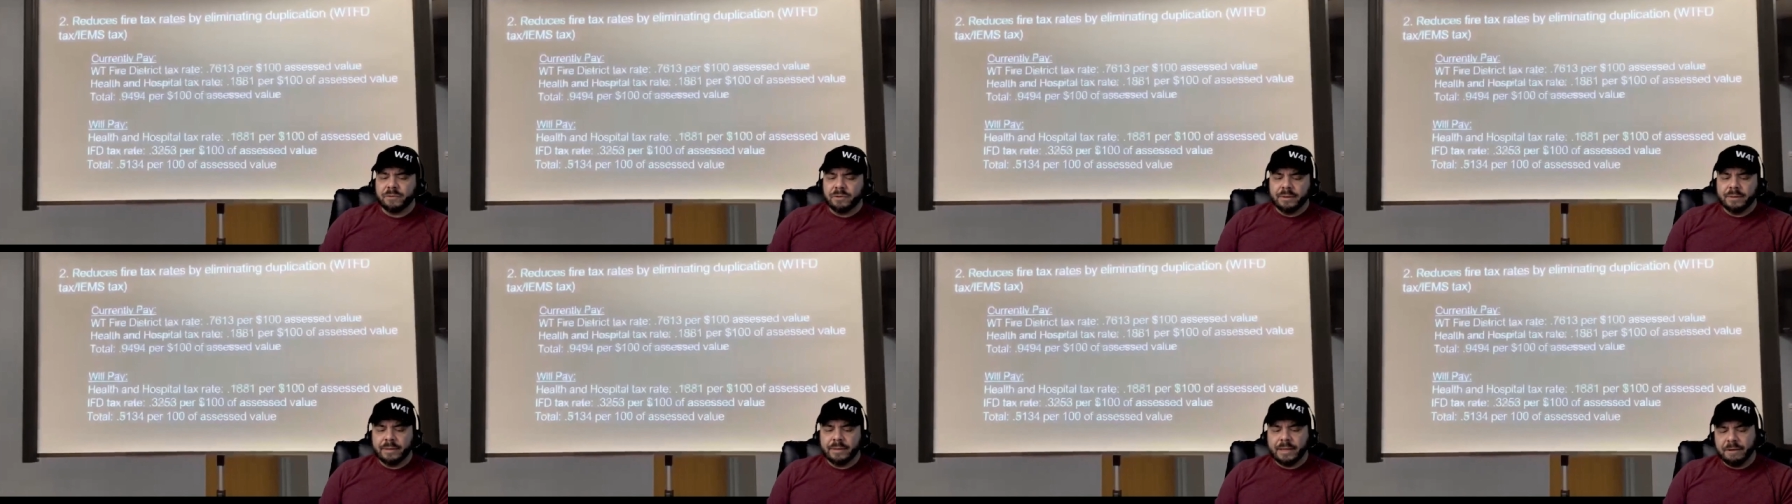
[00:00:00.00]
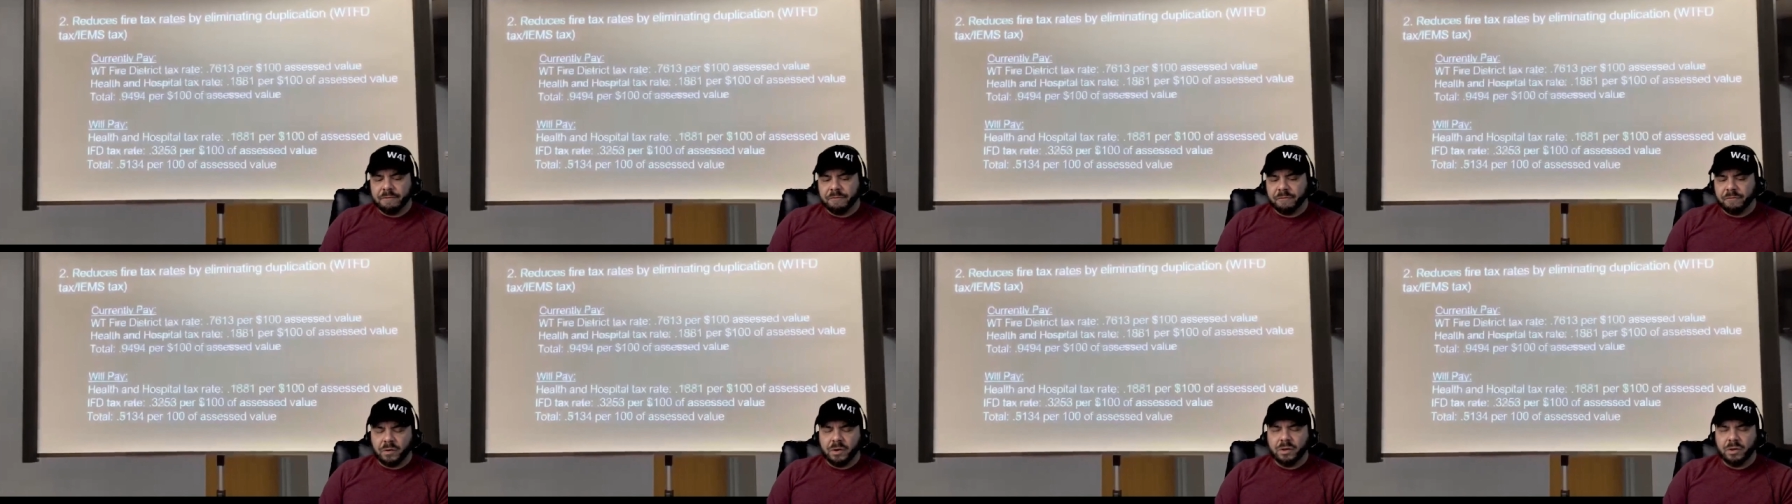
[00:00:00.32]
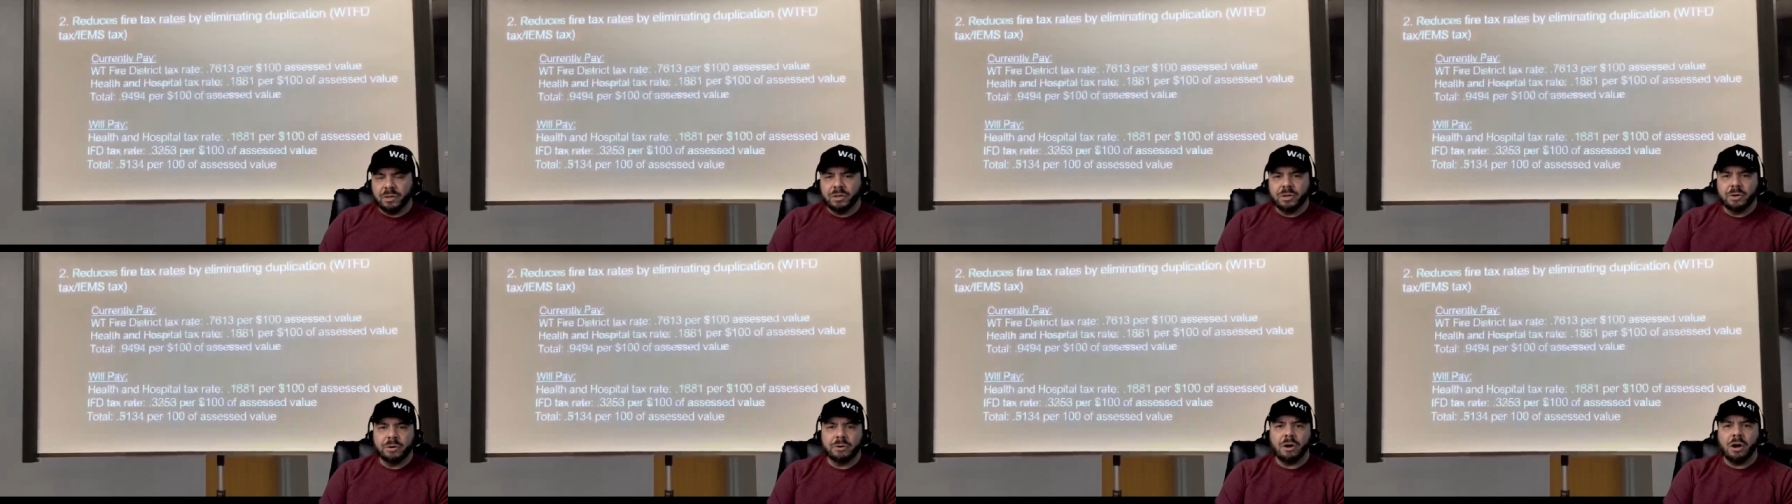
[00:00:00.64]
They front
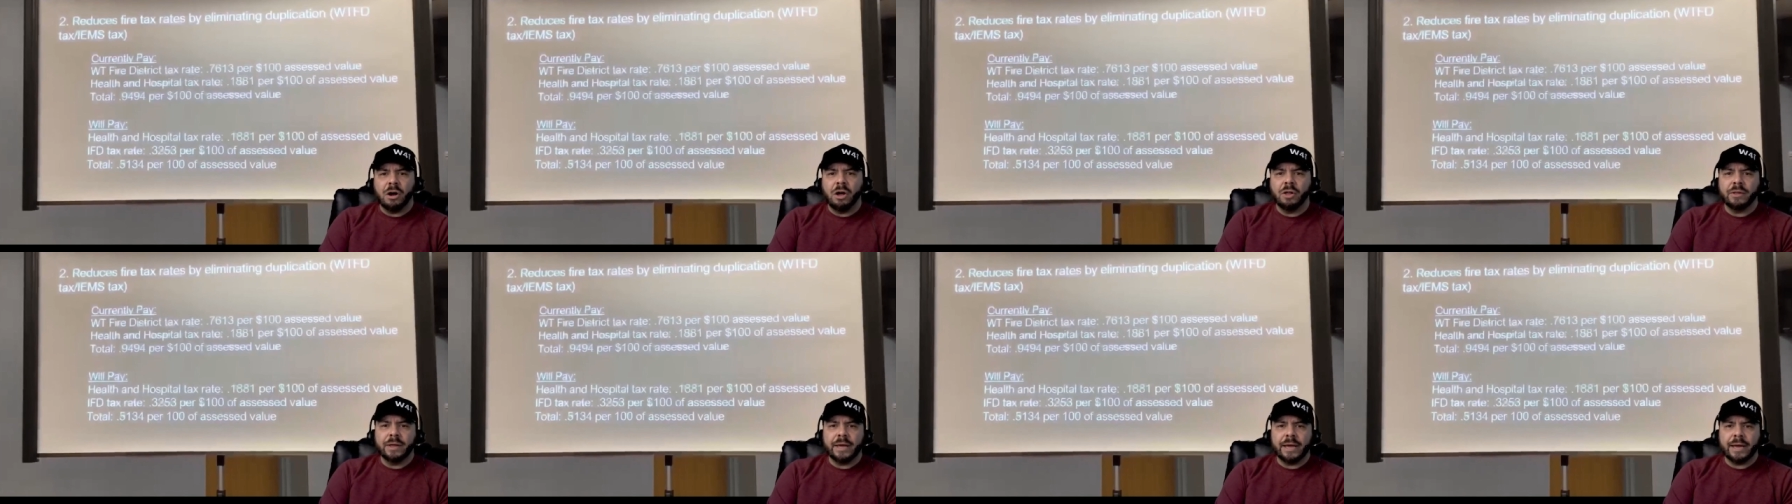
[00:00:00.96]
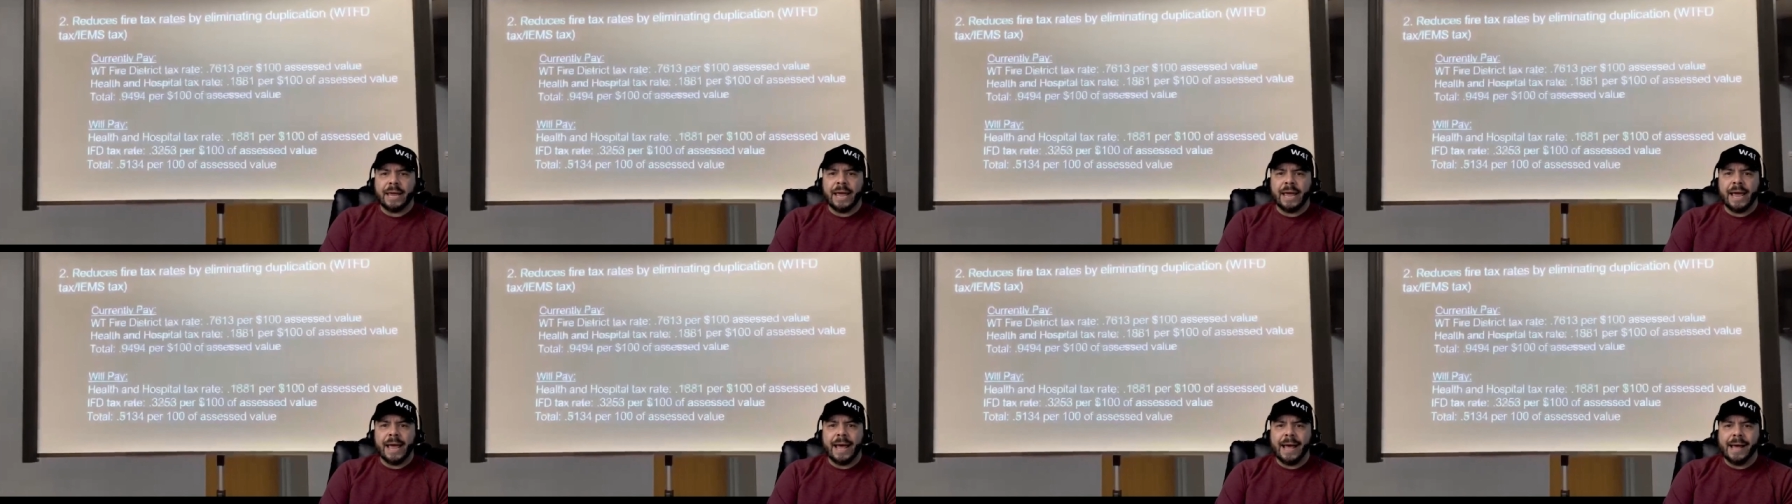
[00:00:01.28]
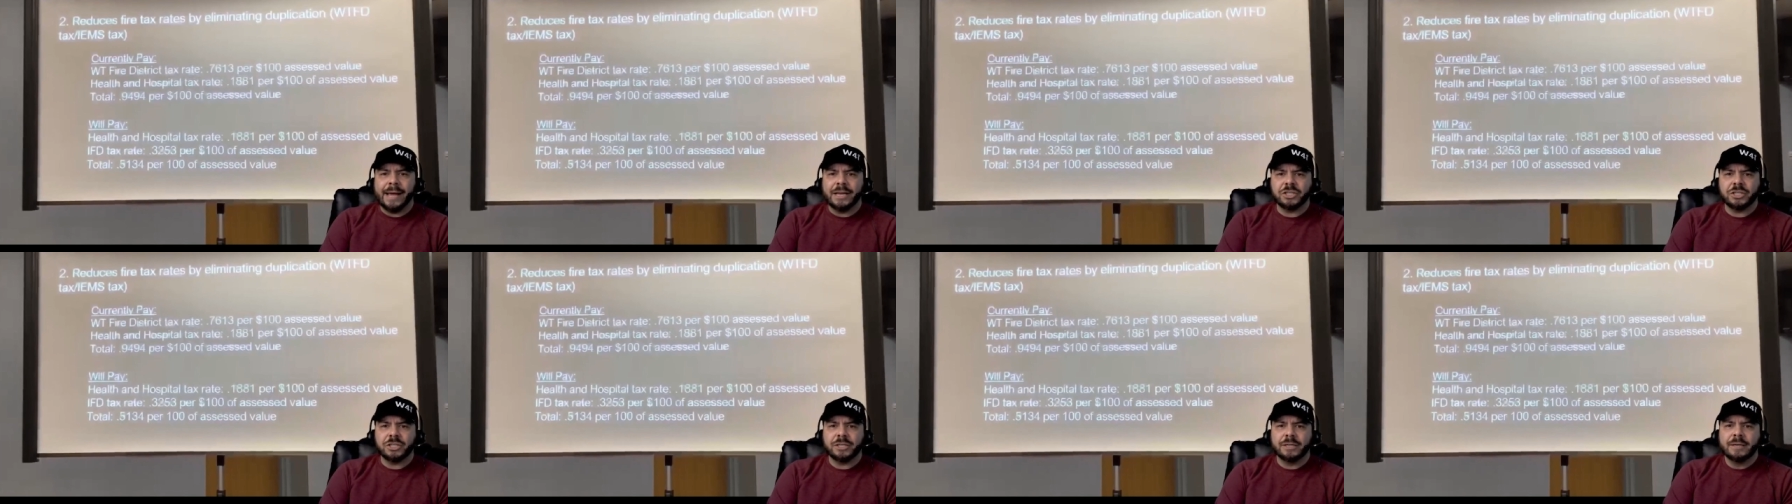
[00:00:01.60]
load all that
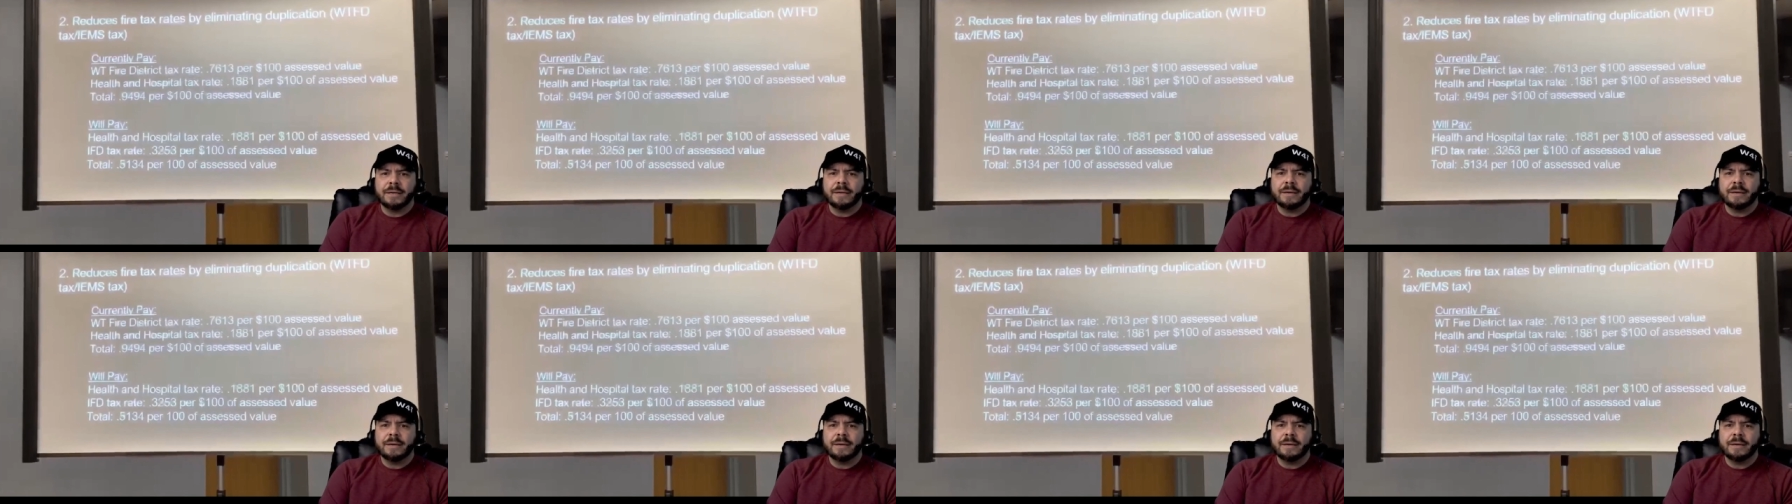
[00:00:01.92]
cash